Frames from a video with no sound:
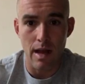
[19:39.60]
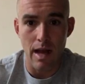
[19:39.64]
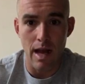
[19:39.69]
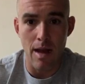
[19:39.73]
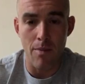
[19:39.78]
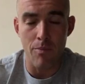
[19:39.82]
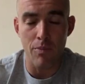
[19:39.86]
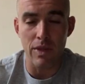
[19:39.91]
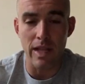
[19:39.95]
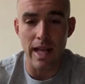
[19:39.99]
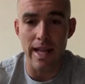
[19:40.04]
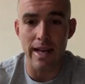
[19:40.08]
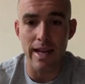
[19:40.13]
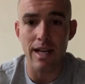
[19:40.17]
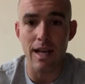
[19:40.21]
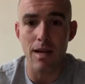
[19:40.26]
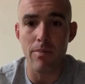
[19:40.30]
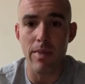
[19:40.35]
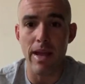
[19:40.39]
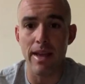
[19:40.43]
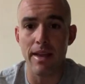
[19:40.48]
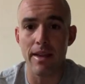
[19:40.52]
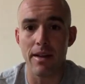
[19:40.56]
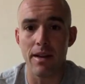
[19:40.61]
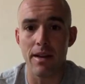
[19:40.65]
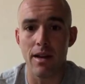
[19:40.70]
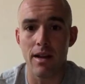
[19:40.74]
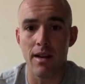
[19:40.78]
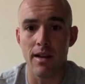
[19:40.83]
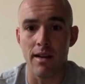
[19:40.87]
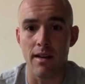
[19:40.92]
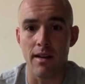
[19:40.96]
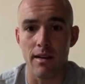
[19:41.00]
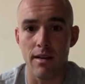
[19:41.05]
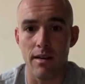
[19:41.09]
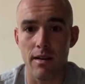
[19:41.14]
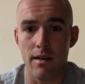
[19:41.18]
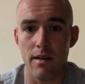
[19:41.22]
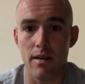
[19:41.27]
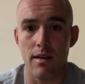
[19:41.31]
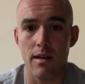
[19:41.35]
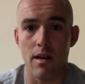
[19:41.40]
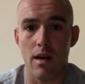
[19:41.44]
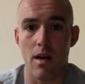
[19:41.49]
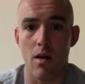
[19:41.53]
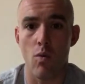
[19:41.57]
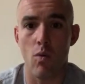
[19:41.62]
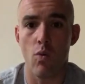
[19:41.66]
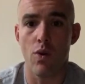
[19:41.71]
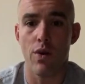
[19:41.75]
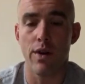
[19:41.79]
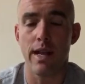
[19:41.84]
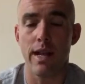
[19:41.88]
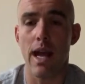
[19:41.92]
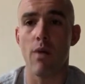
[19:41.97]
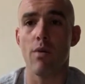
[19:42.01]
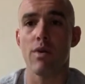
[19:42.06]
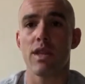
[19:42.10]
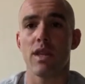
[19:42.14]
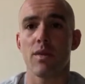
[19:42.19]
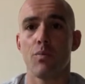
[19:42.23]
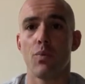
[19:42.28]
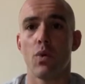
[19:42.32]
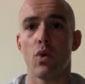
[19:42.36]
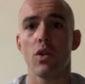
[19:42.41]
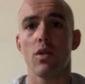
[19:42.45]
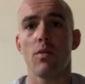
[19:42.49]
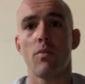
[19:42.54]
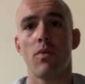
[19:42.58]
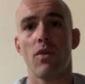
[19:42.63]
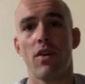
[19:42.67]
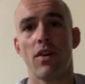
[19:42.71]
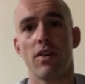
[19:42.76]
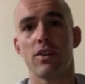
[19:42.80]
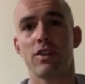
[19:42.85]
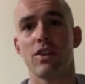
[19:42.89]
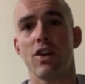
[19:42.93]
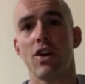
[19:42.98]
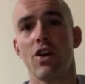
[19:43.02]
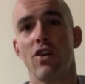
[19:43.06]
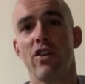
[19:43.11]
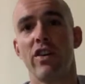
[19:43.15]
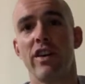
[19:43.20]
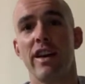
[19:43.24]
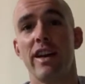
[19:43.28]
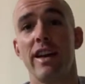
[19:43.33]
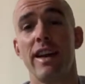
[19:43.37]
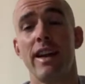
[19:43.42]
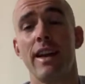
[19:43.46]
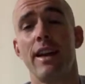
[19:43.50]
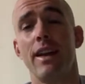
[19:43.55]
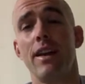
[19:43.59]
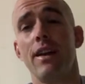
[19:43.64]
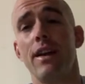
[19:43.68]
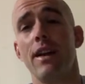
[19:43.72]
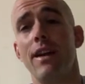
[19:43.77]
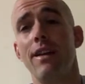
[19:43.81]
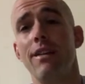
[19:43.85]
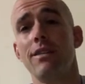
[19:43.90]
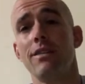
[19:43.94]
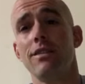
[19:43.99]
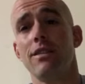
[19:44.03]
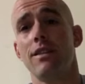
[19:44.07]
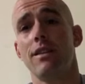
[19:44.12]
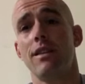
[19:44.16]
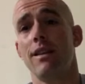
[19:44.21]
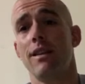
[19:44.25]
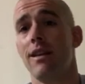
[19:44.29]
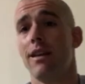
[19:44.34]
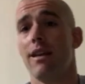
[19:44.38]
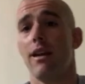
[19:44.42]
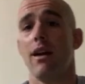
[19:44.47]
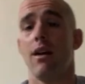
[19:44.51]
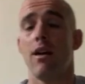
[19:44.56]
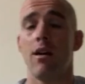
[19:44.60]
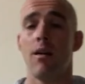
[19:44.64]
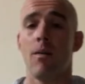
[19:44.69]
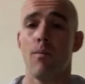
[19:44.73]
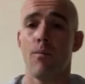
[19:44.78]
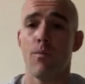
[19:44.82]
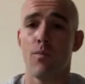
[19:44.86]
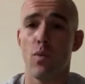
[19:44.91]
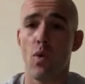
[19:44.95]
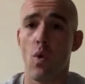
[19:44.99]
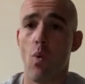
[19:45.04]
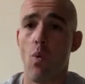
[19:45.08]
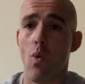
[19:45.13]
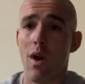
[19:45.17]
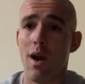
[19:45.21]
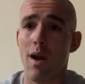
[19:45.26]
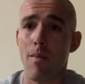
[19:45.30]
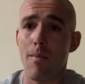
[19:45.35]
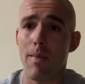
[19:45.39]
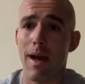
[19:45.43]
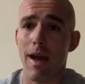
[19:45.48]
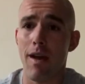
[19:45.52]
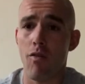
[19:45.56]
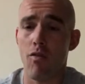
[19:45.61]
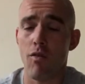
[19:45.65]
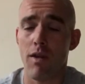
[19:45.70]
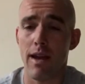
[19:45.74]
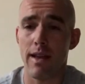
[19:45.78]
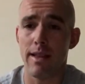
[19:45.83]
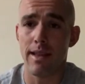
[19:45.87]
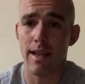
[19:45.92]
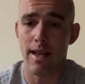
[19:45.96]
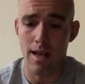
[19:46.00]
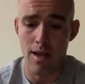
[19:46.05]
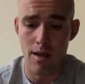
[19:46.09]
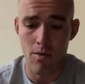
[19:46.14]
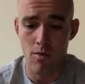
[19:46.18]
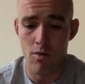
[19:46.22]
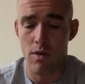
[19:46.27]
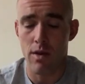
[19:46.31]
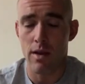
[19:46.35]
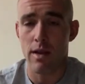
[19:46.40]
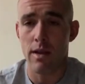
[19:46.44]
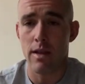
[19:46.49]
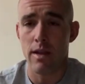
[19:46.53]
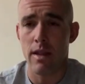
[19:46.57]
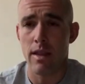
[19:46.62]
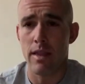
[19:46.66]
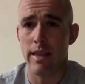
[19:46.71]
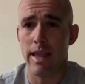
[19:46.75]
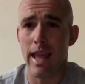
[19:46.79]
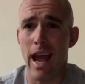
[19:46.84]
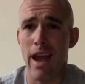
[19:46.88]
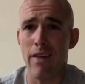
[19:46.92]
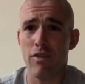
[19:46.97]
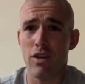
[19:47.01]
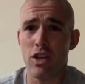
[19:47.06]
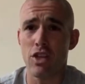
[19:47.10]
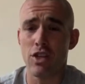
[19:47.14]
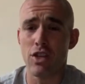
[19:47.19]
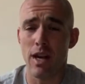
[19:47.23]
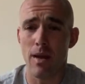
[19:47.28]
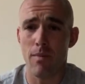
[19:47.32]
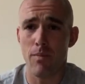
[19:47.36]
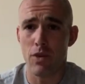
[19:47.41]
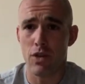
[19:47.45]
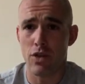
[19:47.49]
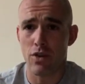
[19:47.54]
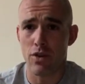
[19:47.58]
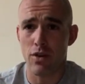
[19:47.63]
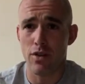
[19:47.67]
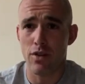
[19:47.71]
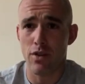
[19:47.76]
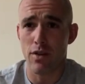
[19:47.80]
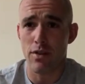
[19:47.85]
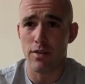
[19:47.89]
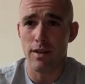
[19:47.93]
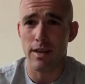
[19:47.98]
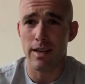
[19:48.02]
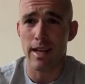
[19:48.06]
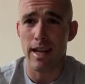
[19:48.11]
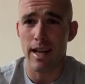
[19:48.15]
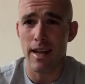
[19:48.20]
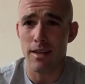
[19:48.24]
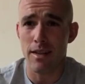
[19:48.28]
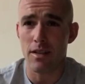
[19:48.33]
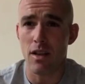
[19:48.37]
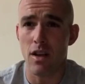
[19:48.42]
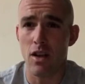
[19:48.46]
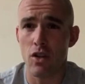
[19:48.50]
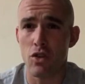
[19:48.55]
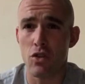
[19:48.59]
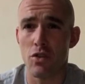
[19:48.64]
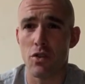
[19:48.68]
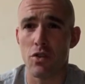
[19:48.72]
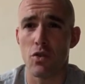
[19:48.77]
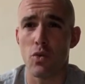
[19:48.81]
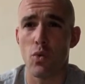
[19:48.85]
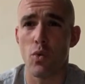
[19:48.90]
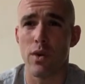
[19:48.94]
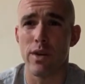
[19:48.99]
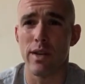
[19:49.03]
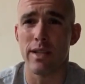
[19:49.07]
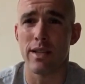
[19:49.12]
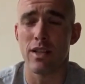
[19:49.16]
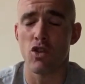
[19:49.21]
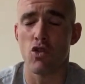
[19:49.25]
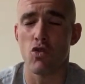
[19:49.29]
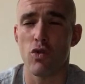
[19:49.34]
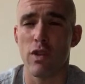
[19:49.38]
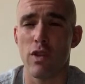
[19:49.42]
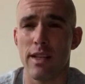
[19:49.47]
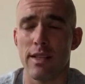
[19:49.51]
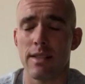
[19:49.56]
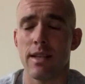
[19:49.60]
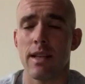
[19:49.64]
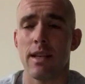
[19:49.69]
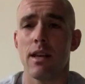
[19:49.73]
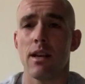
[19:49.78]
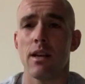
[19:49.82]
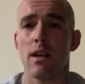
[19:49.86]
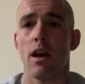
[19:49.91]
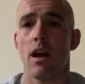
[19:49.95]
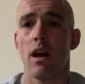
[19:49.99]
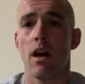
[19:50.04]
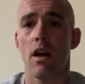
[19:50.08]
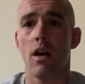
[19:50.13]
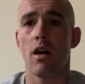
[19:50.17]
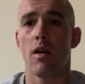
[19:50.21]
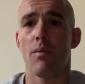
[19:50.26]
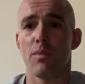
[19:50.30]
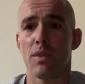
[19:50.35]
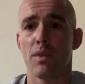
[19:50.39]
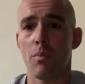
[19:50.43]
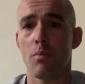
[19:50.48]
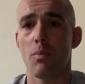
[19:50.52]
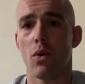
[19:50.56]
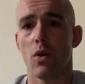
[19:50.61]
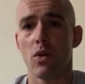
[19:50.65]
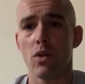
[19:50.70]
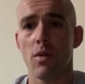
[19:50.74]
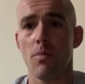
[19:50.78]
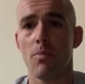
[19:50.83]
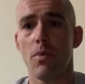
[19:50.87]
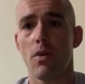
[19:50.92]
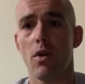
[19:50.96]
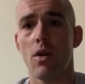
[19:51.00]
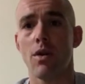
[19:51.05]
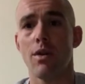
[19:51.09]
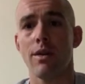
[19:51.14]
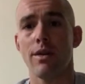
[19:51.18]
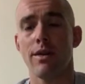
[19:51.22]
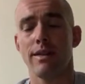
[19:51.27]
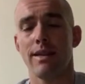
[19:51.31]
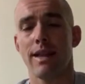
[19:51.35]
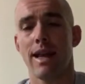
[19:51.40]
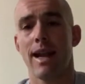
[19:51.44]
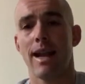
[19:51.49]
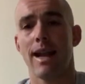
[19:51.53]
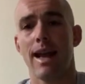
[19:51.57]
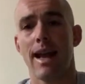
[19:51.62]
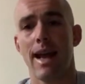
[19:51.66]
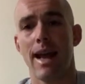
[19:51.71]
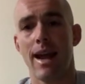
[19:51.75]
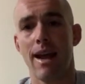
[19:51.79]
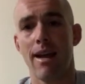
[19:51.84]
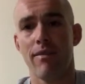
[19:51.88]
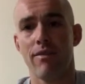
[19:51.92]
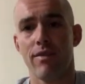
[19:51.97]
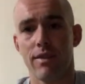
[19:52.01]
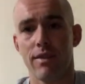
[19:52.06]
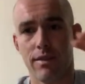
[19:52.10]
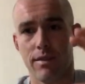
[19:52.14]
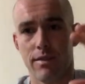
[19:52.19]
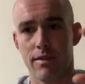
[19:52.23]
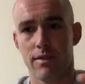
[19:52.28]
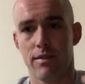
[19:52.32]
I'm planning on making a, a workout with the pull up bar. So here's the thing. Um, where I'm at right now the average temperature during the day is 120 degrees. Um, the pull up bar that I have,